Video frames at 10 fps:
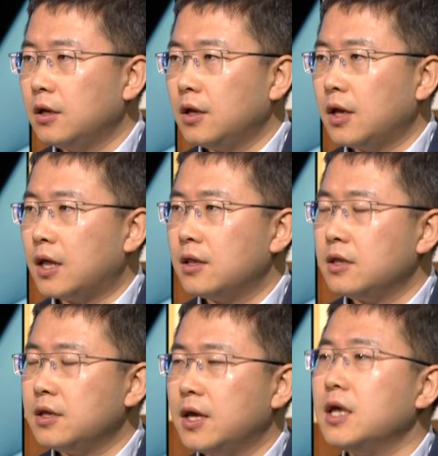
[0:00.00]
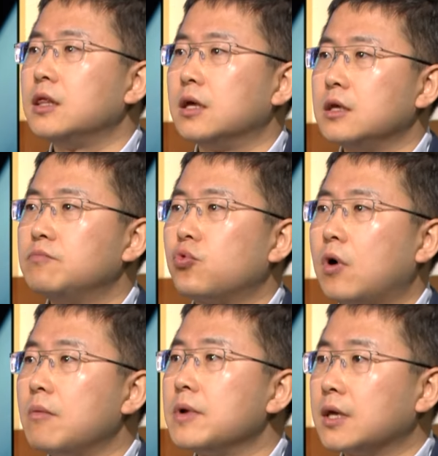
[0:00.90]
and in the end, it
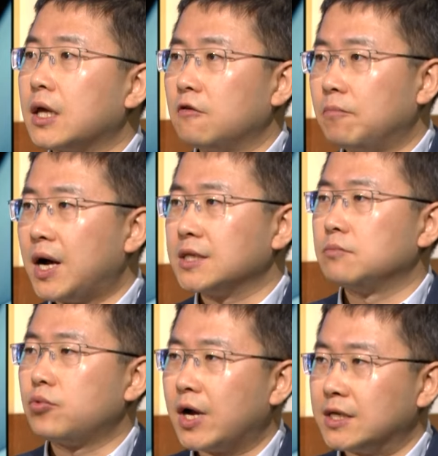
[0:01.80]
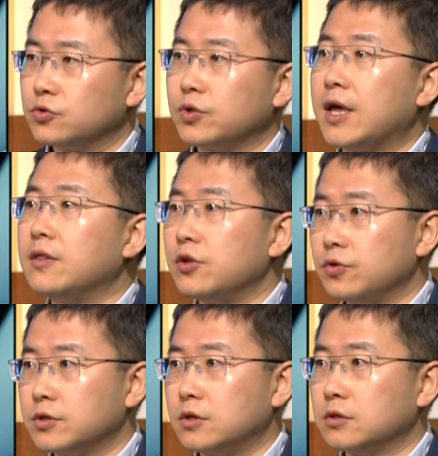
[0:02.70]
probably kind of pass the price to the end
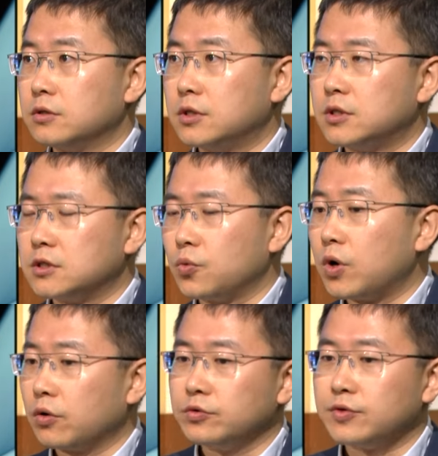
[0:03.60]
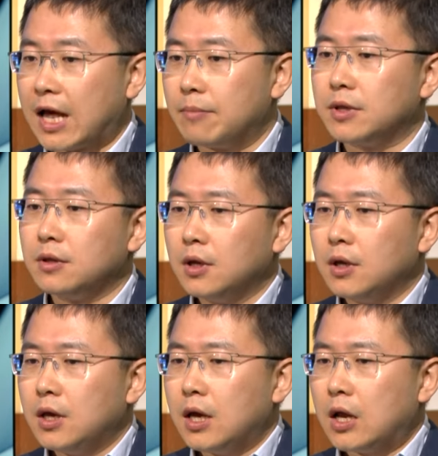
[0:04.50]
users. This is what's going to happen.
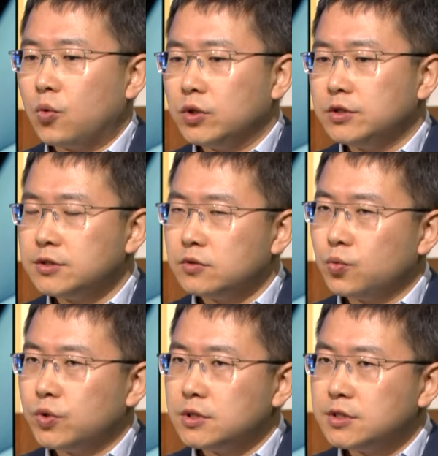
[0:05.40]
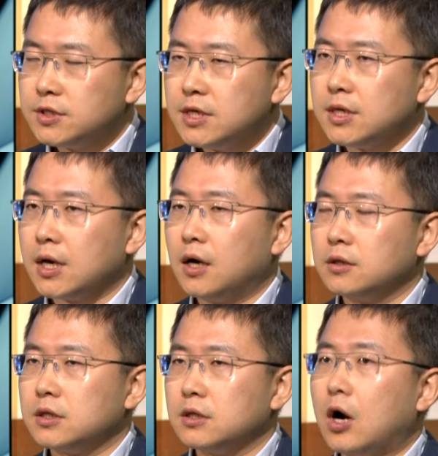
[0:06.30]
And we see
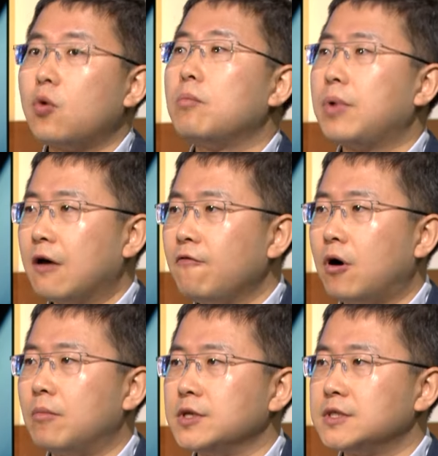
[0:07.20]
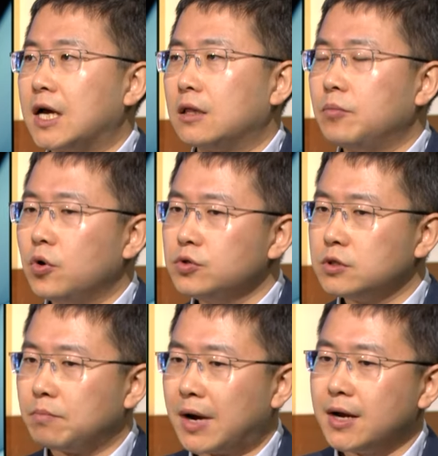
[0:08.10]
on our platform is that both the
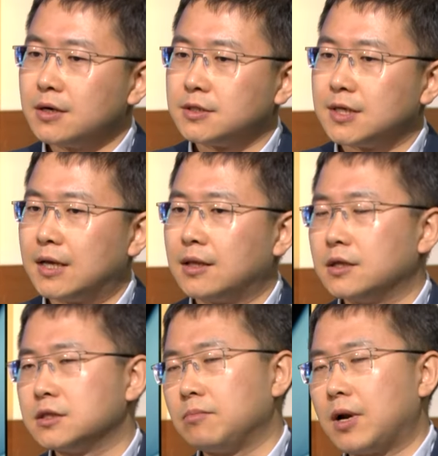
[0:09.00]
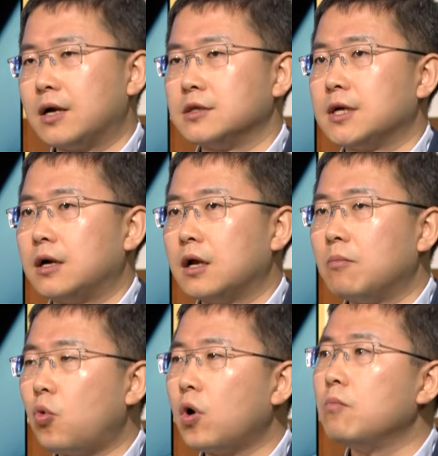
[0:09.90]
buyer side and the supplier side are
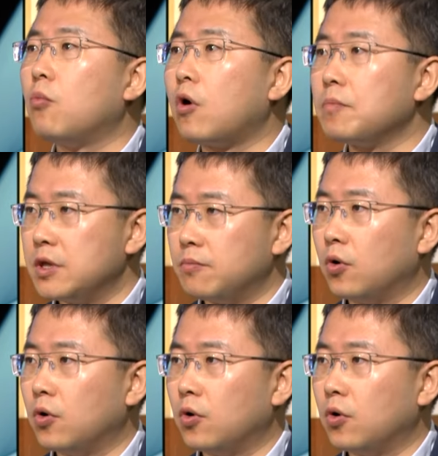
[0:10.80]
more and more people